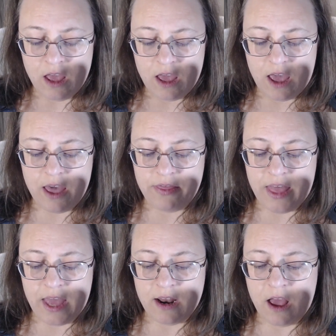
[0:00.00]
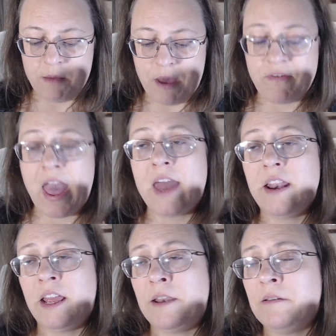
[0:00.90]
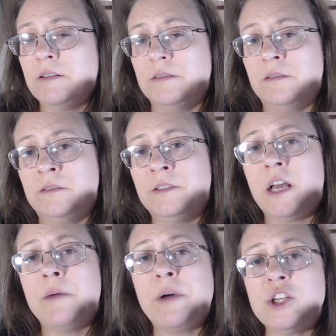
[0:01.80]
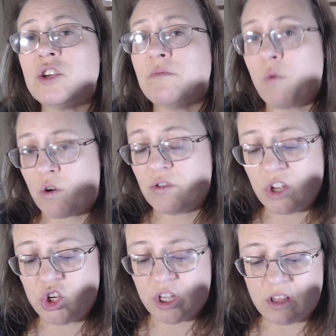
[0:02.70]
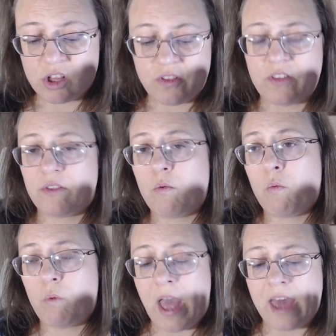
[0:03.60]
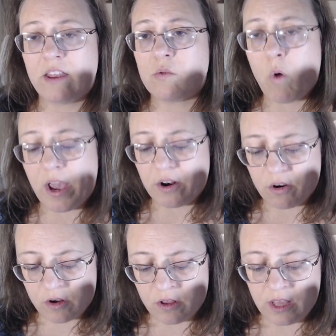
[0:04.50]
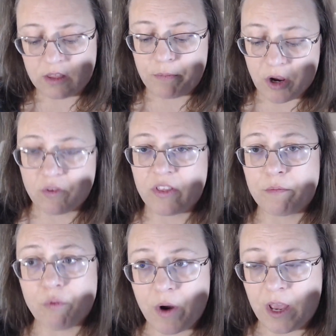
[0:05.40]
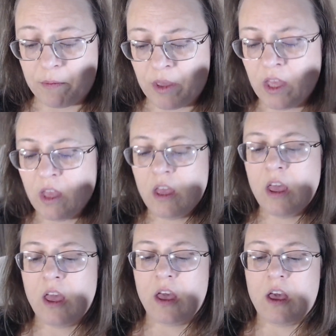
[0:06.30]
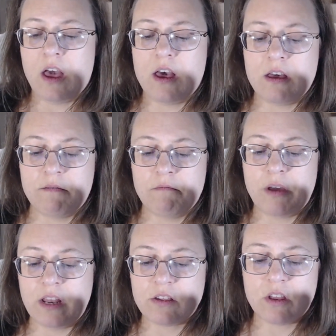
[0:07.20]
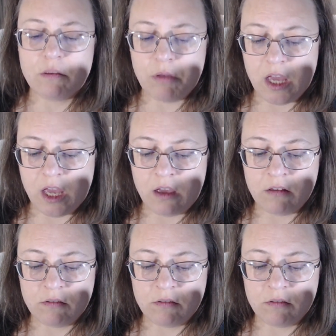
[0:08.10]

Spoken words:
And then I've added in a bunch of more stitches so that the hat is wider. It's bigger than the brim, but it's going to be